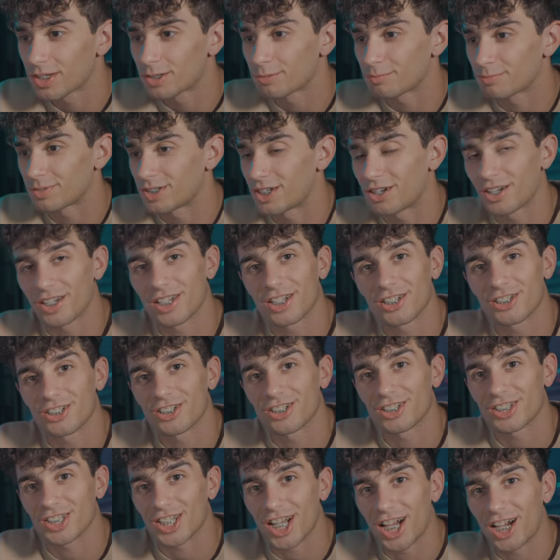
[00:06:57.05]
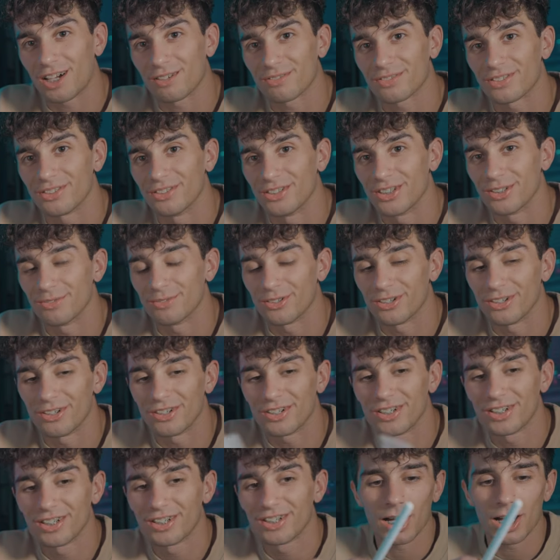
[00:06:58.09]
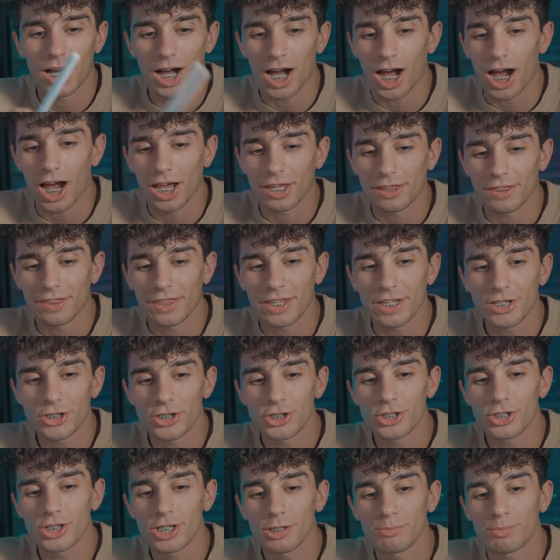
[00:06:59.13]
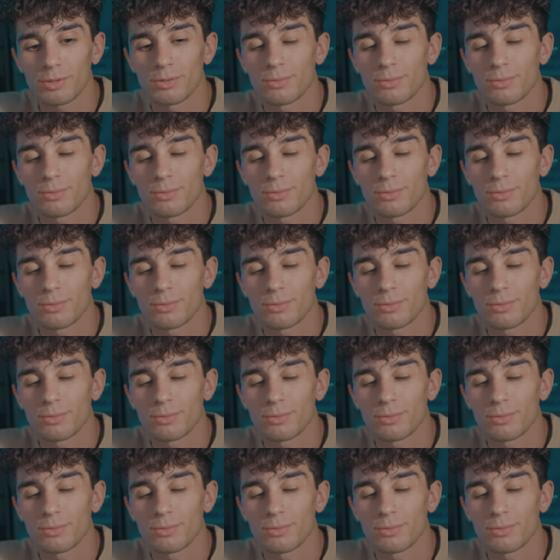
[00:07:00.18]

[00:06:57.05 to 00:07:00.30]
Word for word: But now I guess she doesn't have to anymore. I think she's going to be